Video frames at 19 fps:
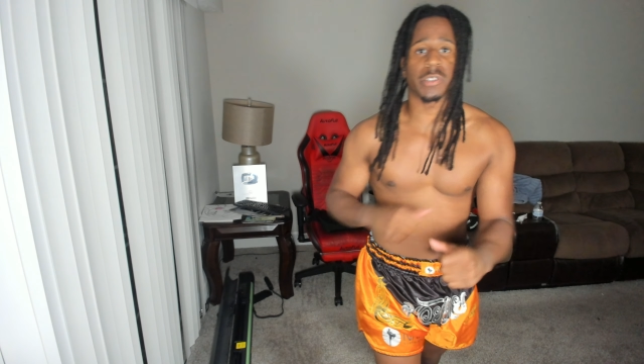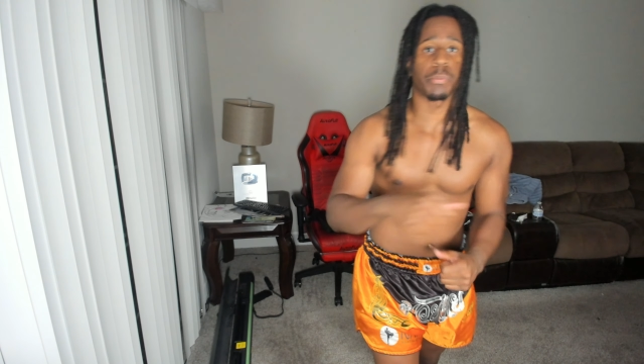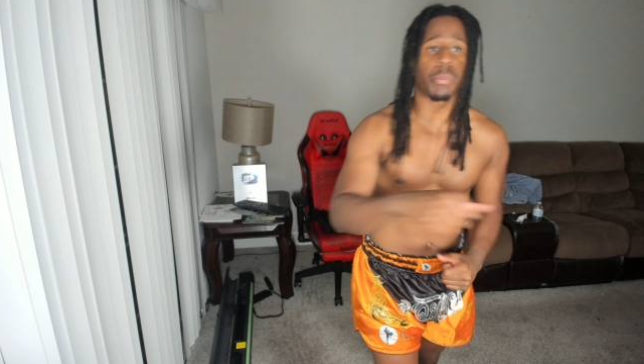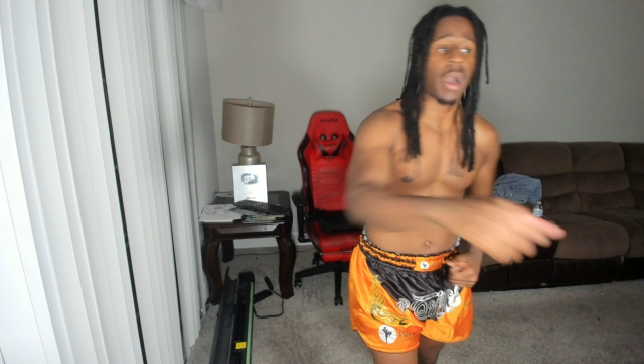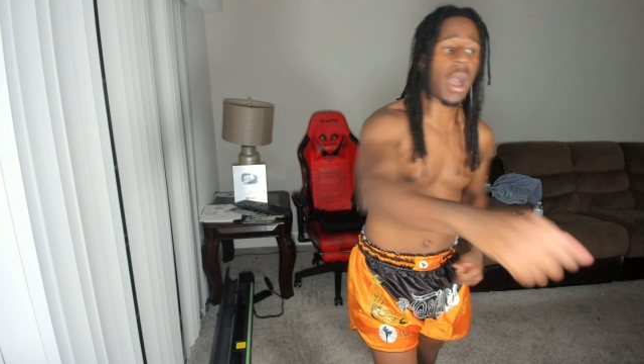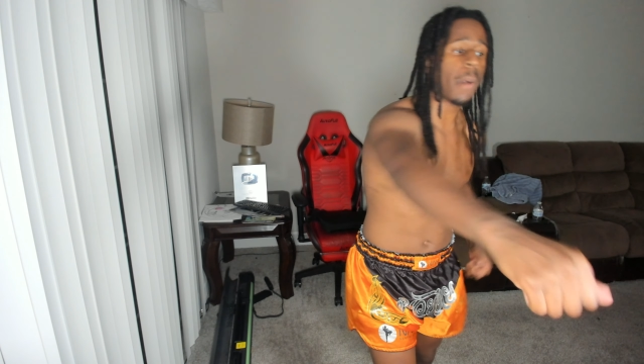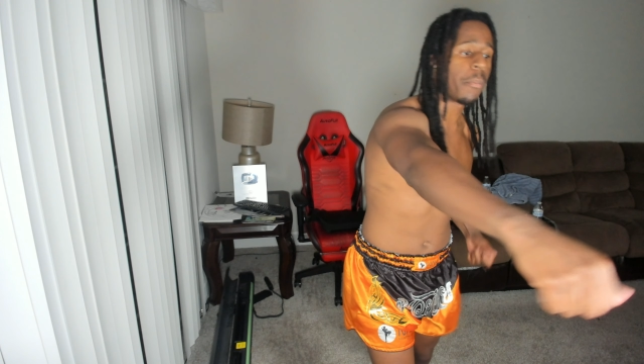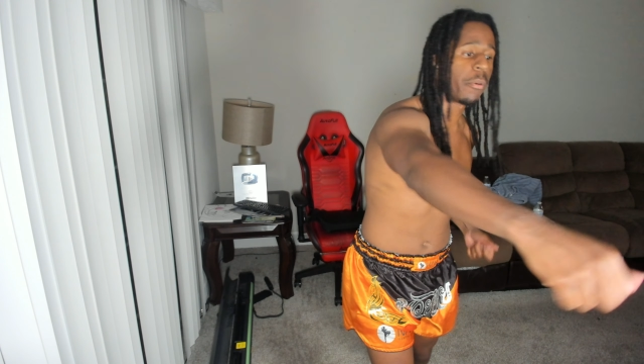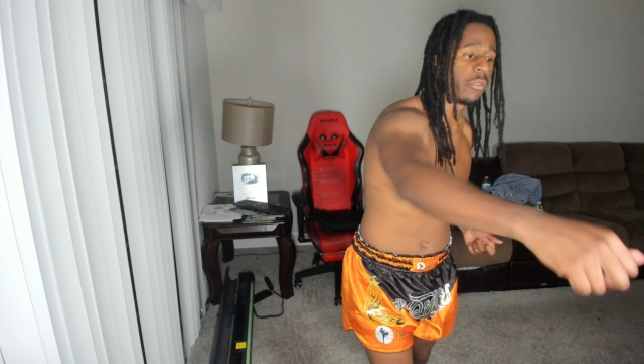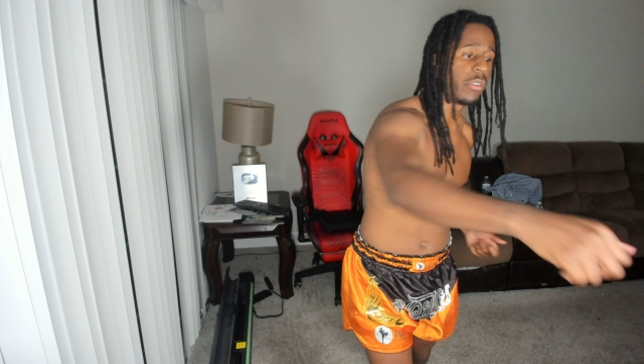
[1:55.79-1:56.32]

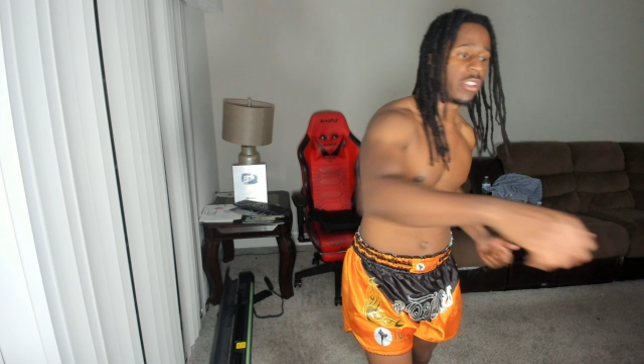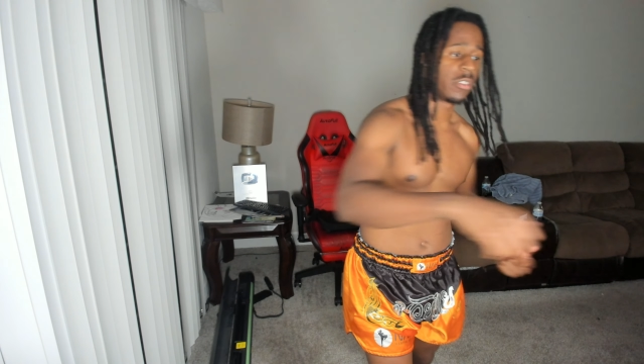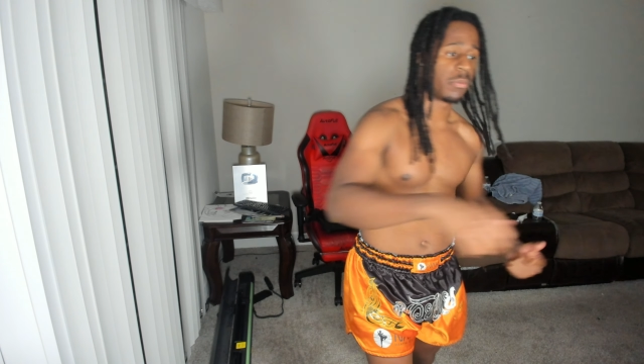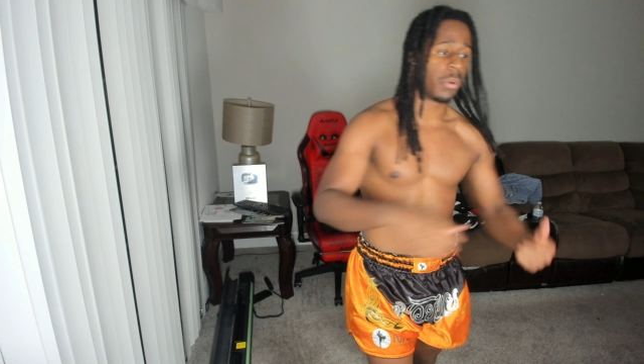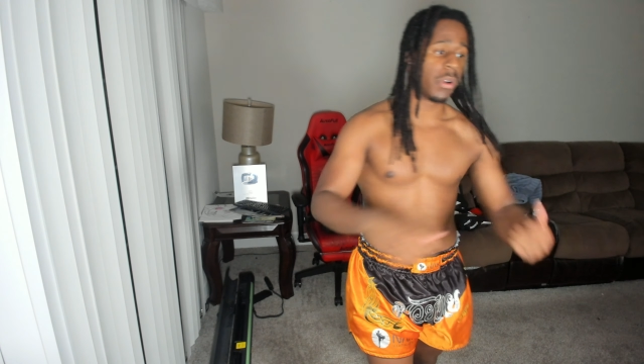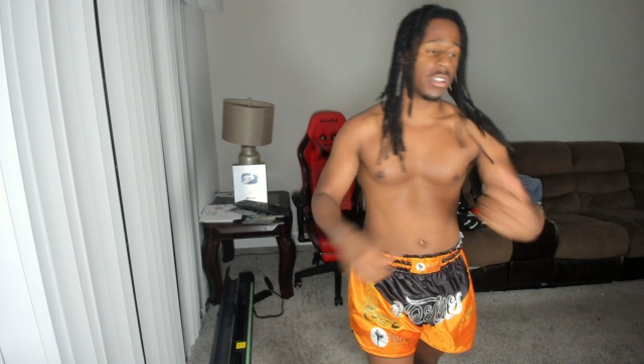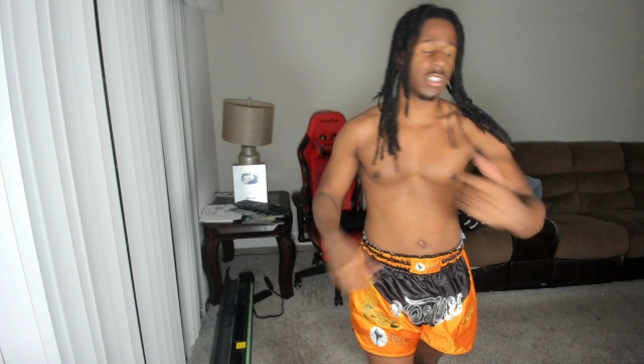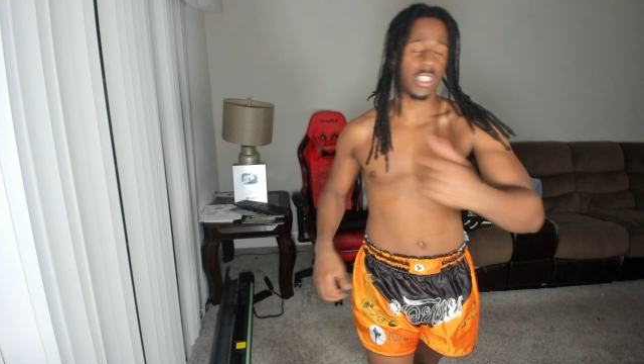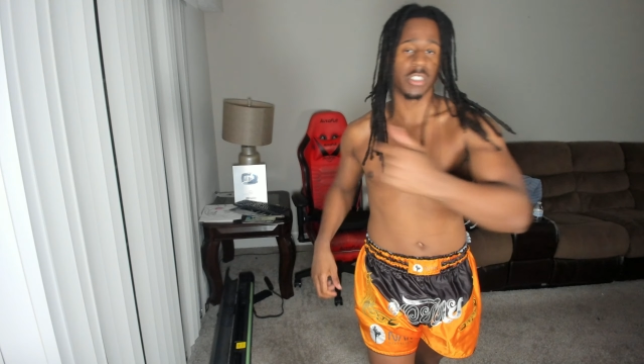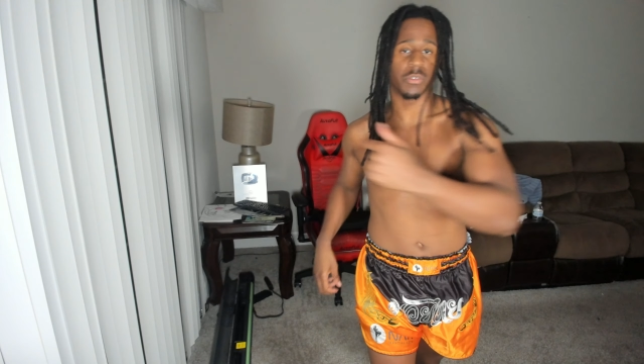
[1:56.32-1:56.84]
pop on these
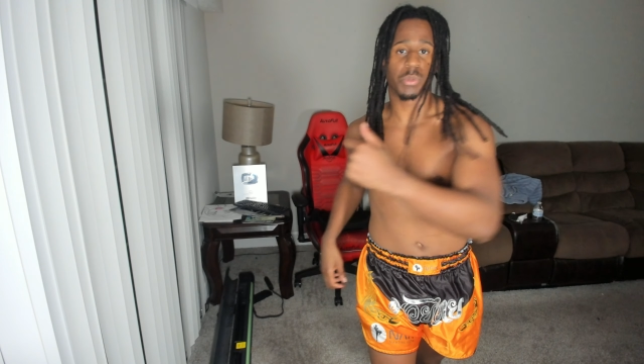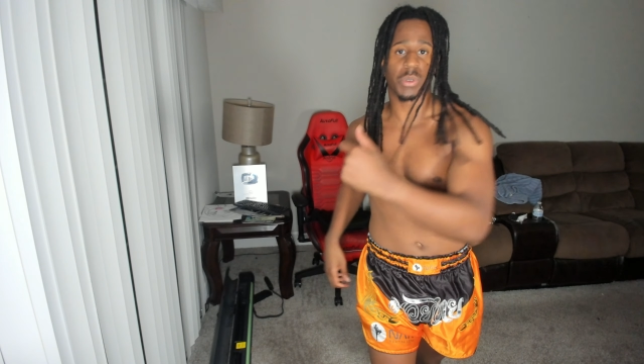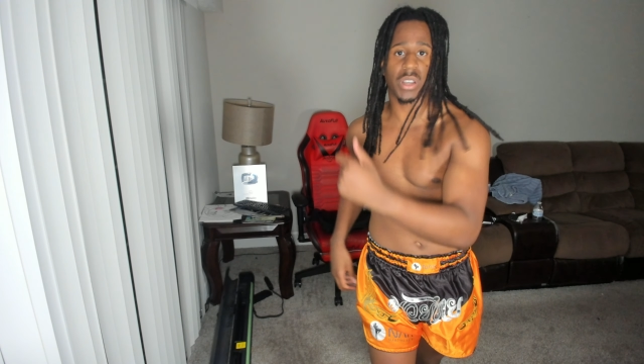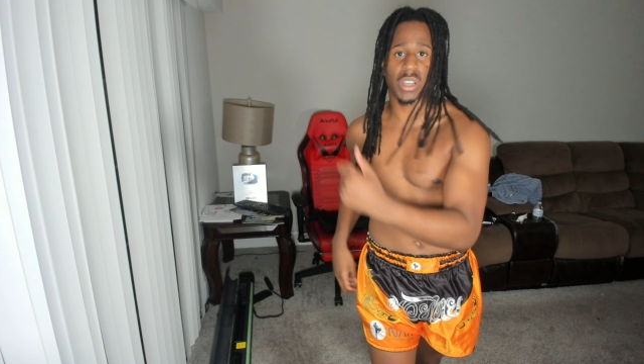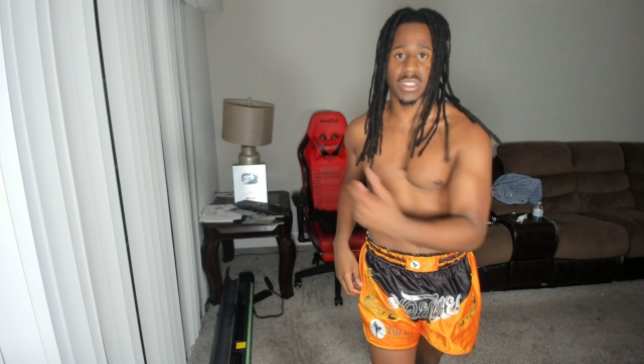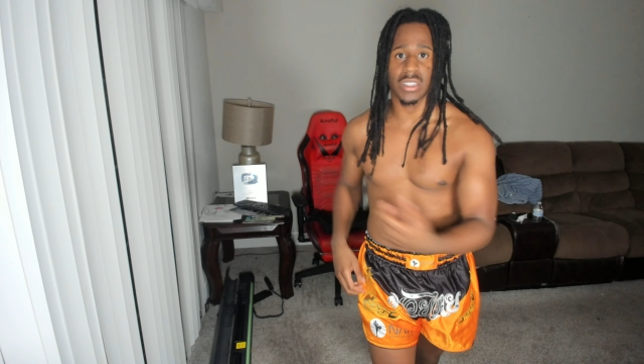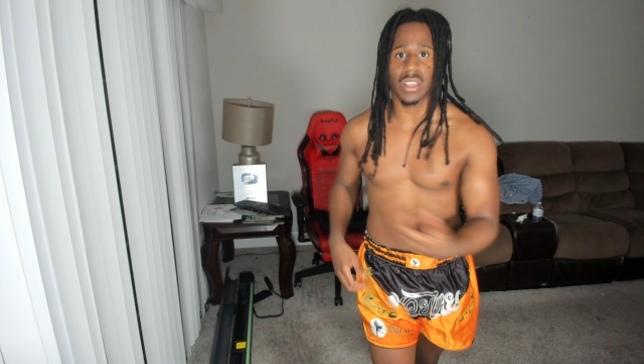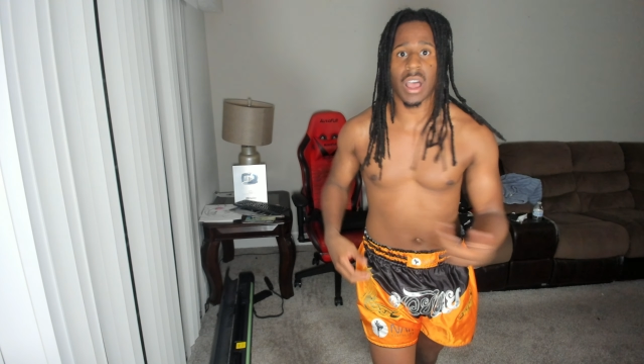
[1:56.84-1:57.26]
punches because